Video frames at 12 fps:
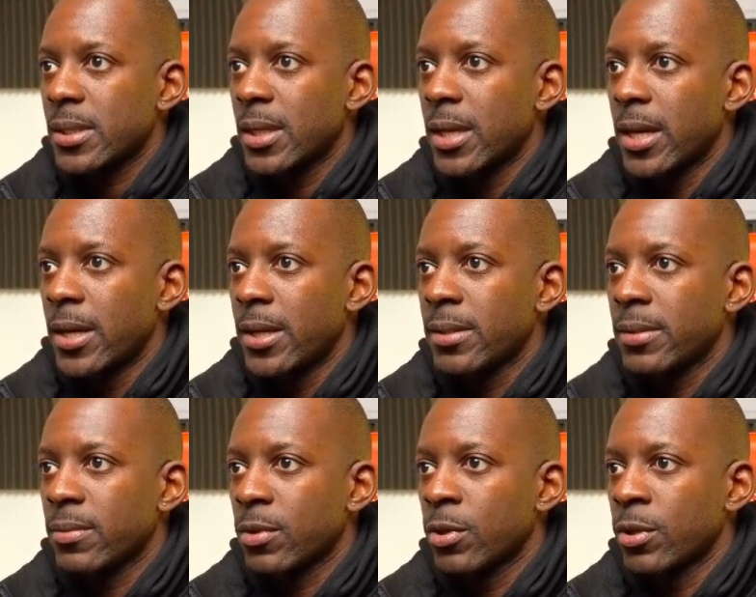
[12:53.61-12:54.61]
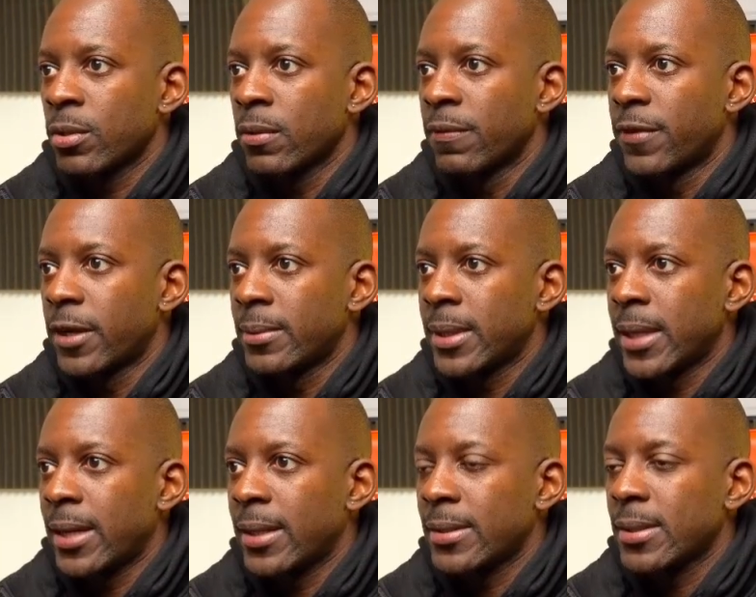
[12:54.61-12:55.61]
and going to confirm
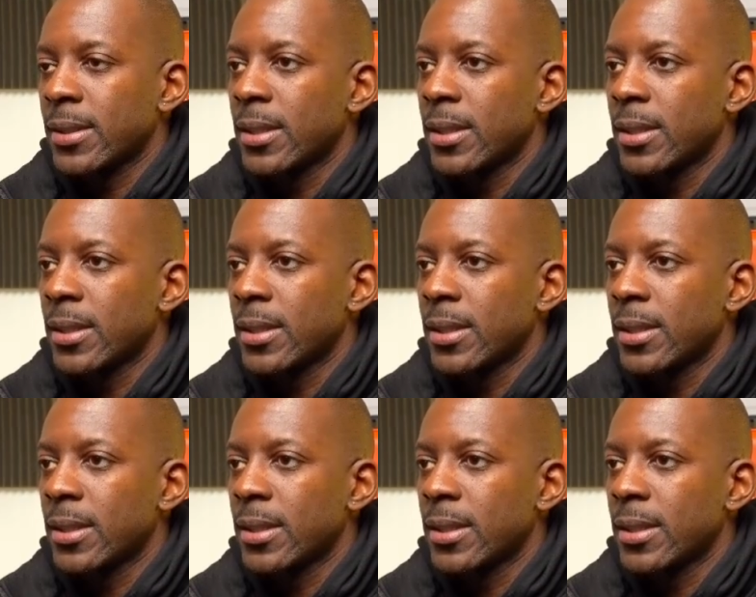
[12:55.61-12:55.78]
that.